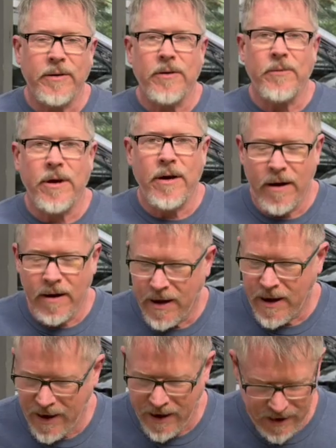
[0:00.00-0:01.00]
here we are.
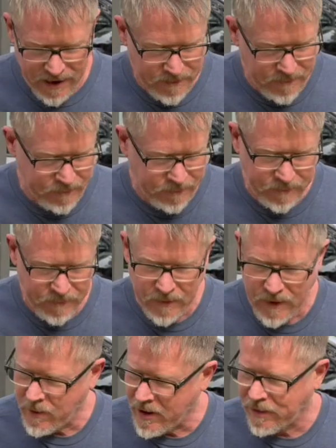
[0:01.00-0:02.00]

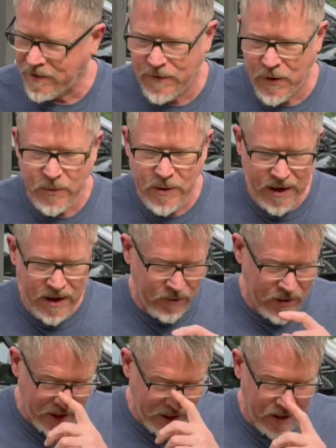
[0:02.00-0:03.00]
We got the Foam King
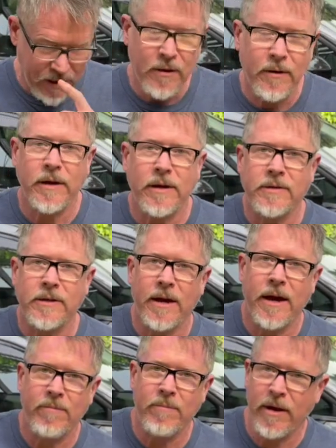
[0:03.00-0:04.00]
ready to go. You can see
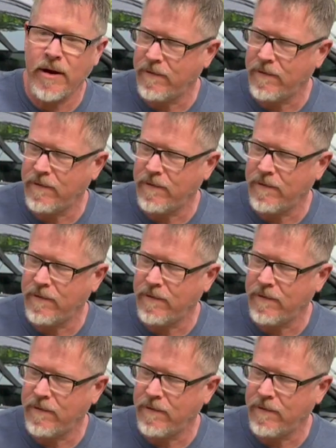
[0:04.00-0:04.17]
I have my